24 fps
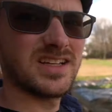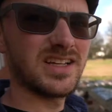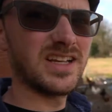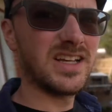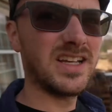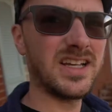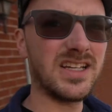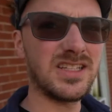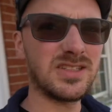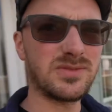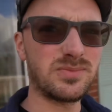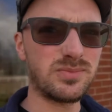
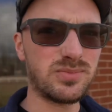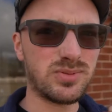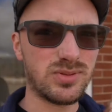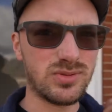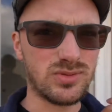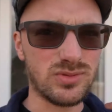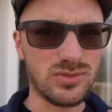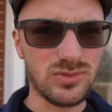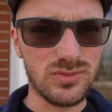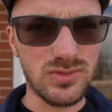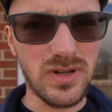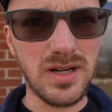is
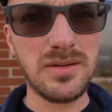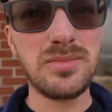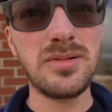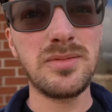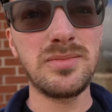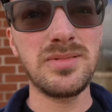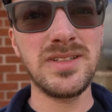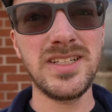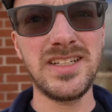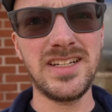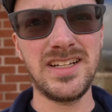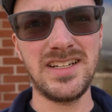
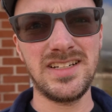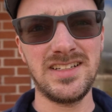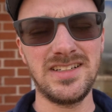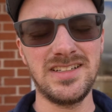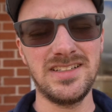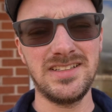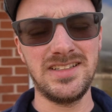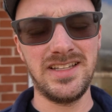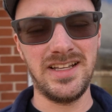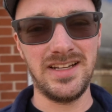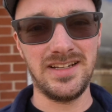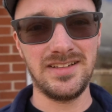probably not a good
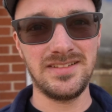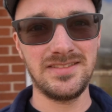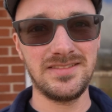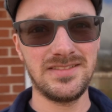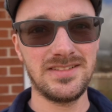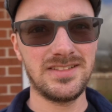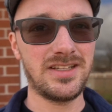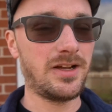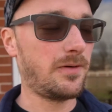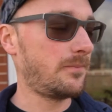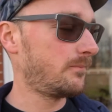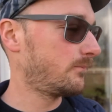thing.
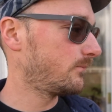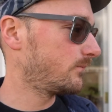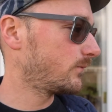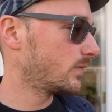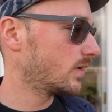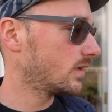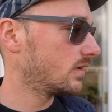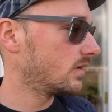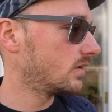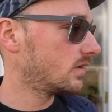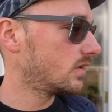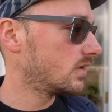So,
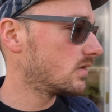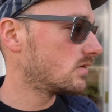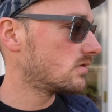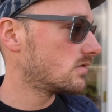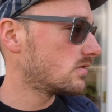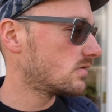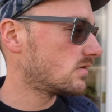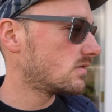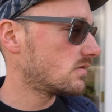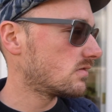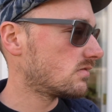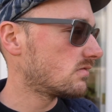
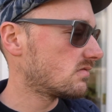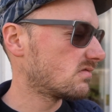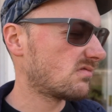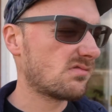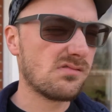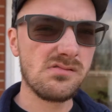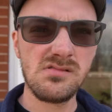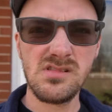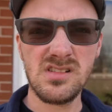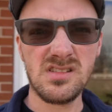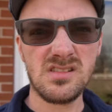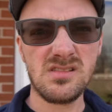
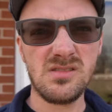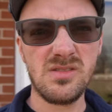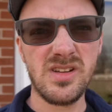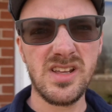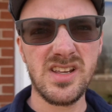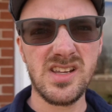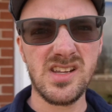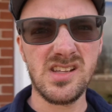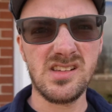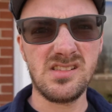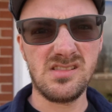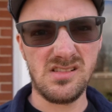let's go ahead
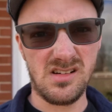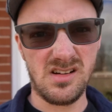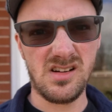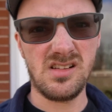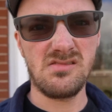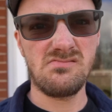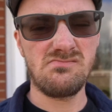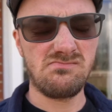and get started.